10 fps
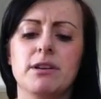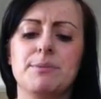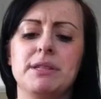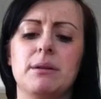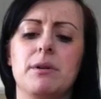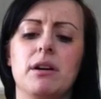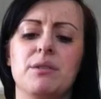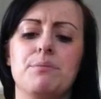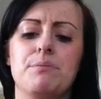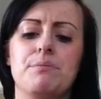must be some
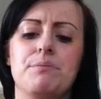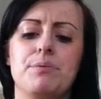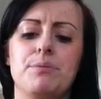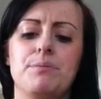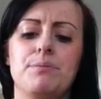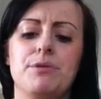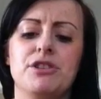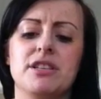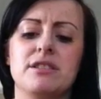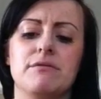kind of
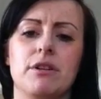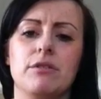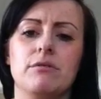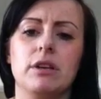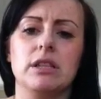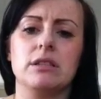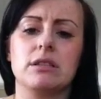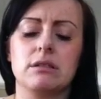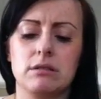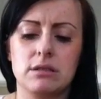progesterone
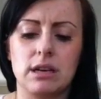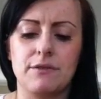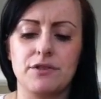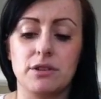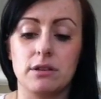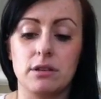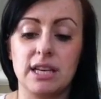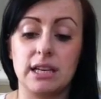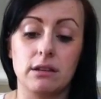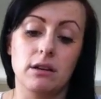and stuff to
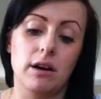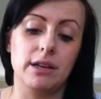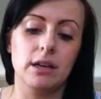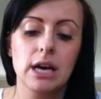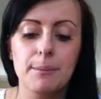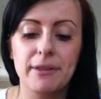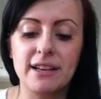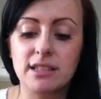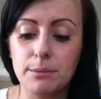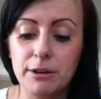thicken the lining. But
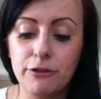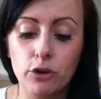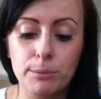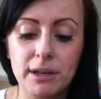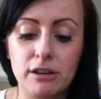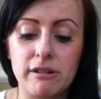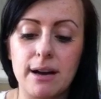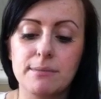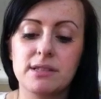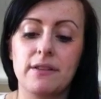that's going to be 4
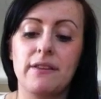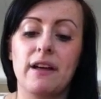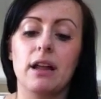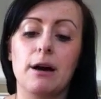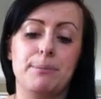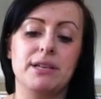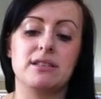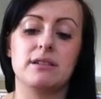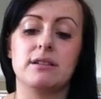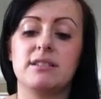milligrams, and then they'll up
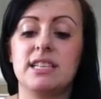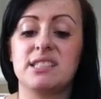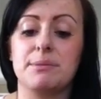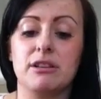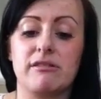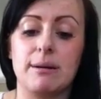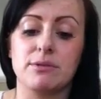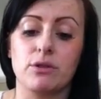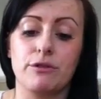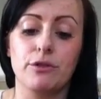it to 6
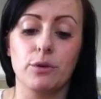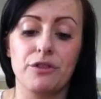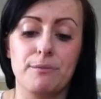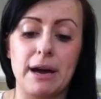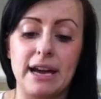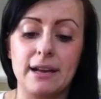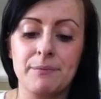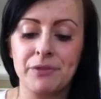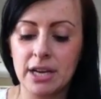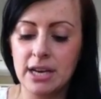milligrams on the 4th of May.